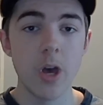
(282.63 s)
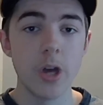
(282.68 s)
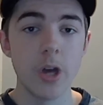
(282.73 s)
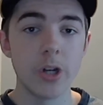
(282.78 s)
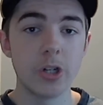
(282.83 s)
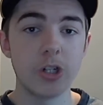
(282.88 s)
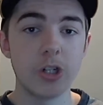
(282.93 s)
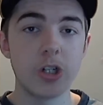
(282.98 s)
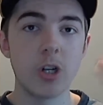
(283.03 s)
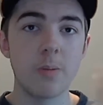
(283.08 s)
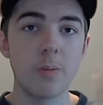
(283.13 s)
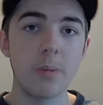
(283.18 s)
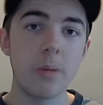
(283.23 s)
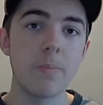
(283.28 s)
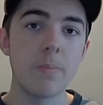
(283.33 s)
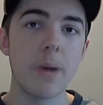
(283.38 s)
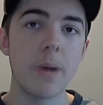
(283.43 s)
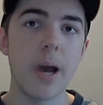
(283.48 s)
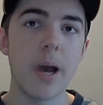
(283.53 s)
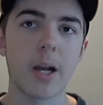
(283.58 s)
Should be
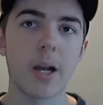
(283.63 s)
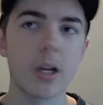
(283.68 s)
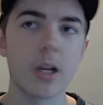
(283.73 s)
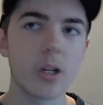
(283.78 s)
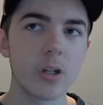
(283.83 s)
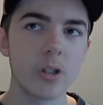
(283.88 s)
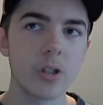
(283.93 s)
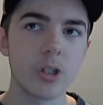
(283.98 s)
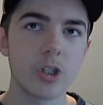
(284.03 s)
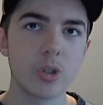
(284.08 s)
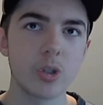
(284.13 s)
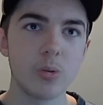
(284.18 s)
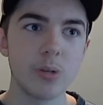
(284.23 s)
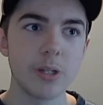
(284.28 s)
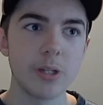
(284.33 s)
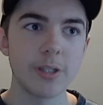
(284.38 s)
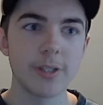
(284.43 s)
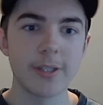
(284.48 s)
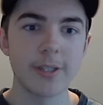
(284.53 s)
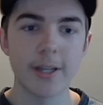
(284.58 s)
back the
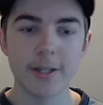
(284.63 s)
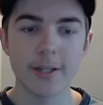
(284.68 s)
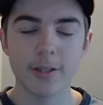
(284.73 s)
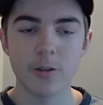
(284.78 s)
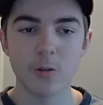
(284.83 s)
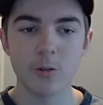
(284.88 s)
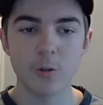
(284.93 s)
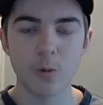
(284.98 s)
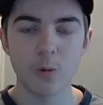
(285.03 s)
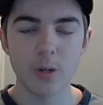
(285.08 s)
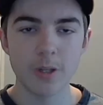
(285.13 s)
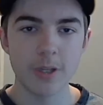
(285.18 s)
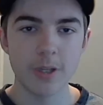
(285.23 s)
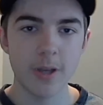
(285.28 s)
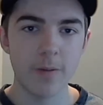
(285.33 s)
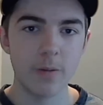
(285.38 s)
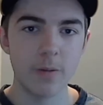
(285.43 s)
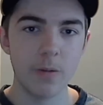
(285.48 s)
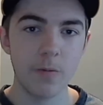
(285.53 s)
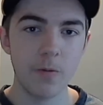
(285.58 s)
26th or
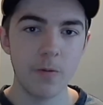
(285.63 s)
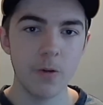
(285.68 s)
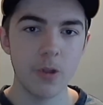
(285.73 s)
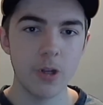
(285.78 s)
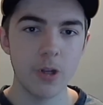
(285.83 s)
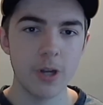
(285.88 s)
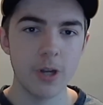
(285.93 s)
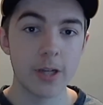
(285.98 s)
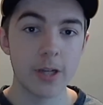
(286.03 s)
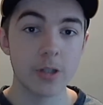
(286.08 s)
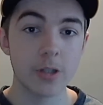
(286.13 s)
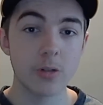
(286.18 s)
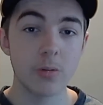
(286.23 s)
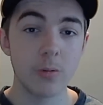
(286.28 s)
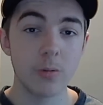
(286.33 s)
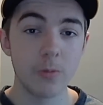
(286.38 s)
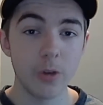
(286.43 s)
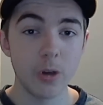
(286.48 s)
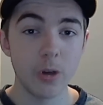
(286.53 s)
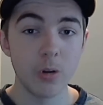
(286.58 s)
27th for the next
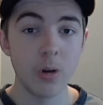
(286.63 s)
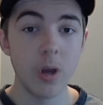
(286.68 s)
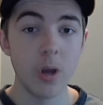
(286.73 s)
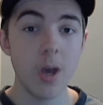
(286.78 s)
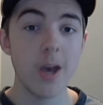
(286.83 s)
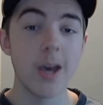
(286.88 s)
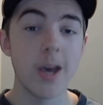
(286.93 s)
review,